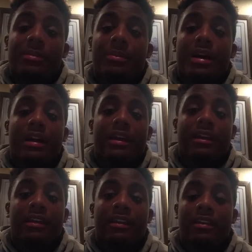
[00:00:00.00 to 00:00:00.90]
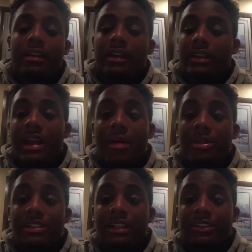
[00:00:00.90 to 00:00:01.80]
the
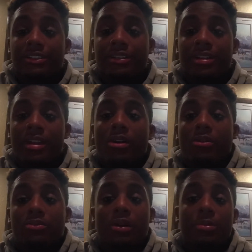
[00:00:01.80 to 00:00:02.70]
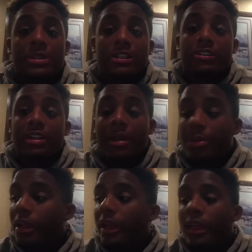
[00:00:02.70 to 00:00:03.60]
comment section was what position I
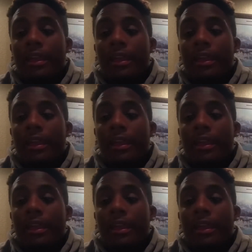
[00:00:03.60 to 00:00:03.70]
play.